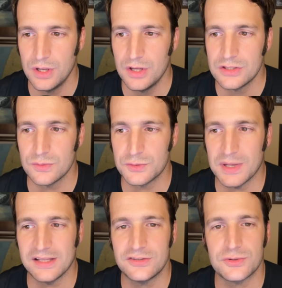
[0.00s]
So
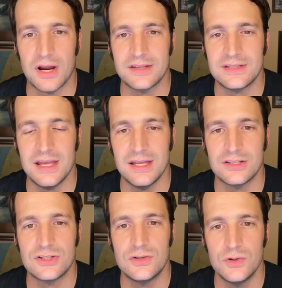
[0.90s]
Israeli strikes hit
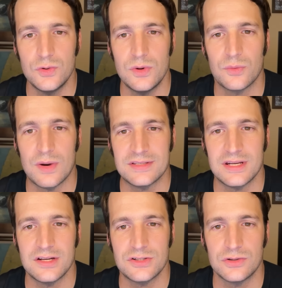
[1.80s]
two
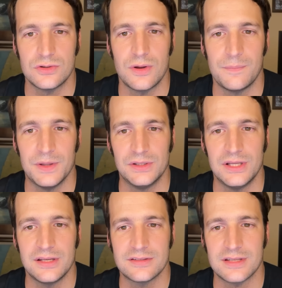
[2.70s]
residential
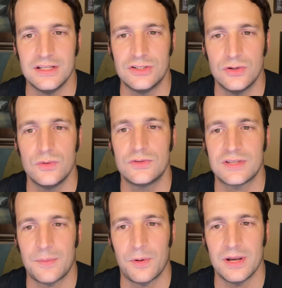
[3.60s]
buildings in two
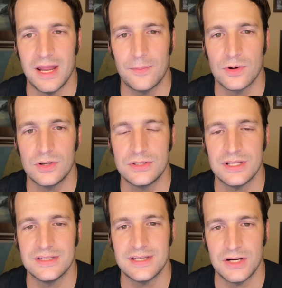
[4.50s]
separate neighborhoods
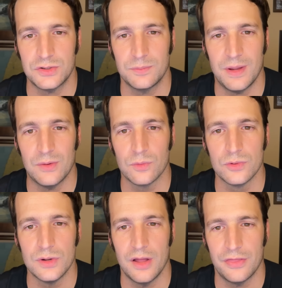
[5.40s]
in central
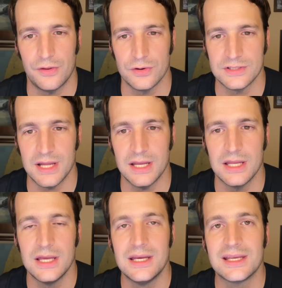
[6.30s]
Beirut on Thursday,
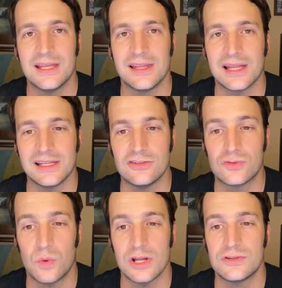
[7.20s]
killing at least
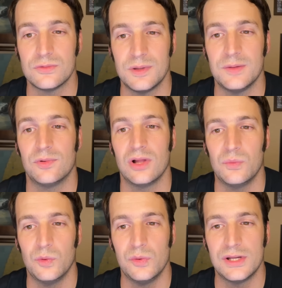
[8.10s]
22 people and
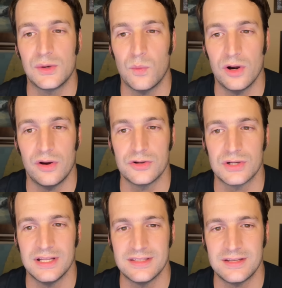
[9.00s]
wounding
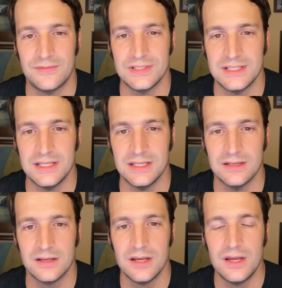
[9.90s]
117.
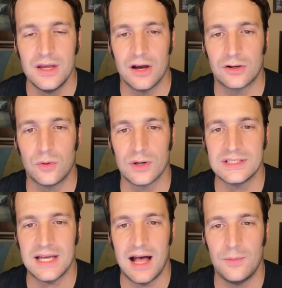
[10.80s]
According
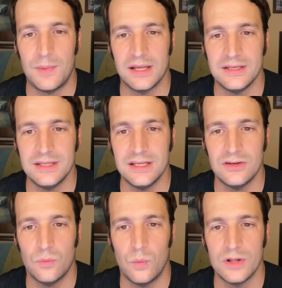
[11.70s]
to
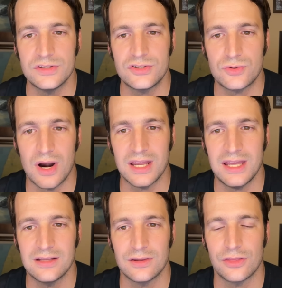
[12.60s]
Al-Mayadeen, one strike
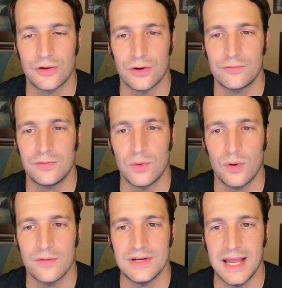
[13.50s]
hit the third
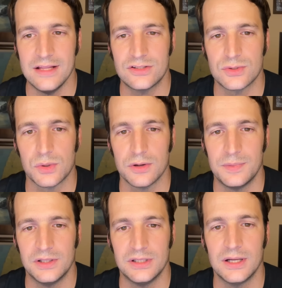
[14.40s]
floor of an eight-story
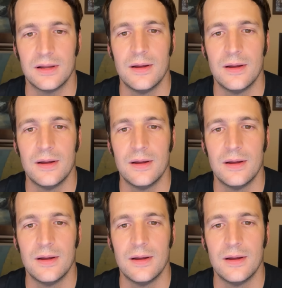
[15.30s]
building,